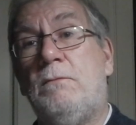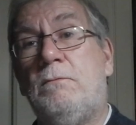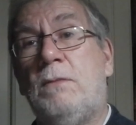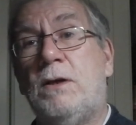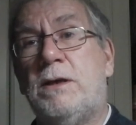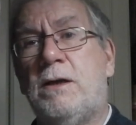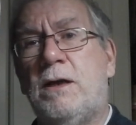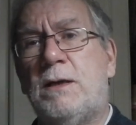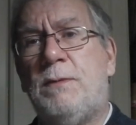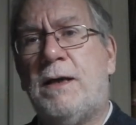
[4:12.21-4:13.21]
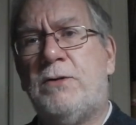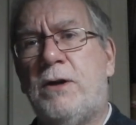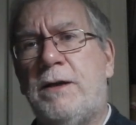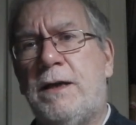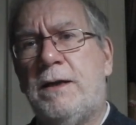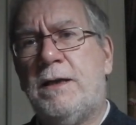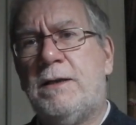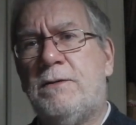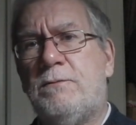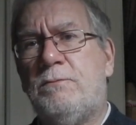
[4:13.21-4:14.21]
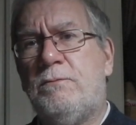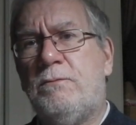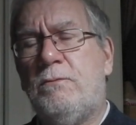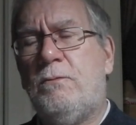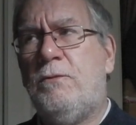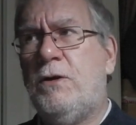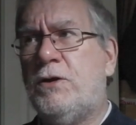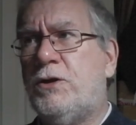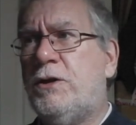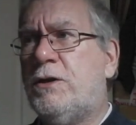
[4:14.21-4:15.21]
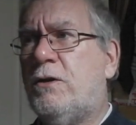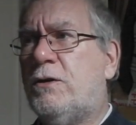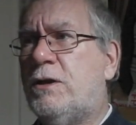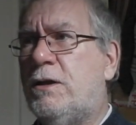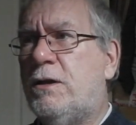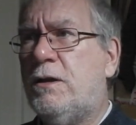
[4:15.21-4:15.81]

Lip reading: multicolour splatter. I think this version has got a